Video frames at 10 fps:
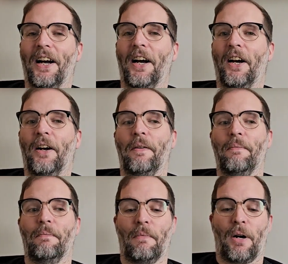
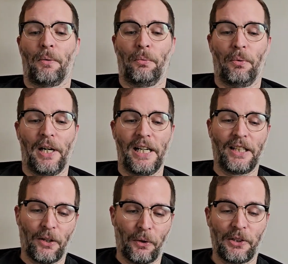Um, I'm really
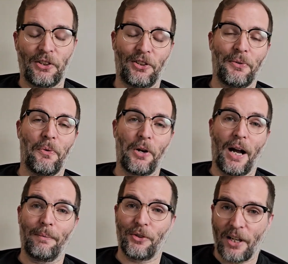curious to see what
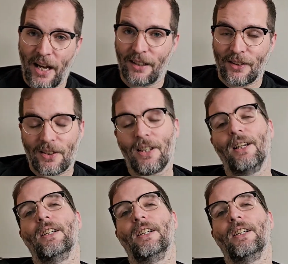happens next,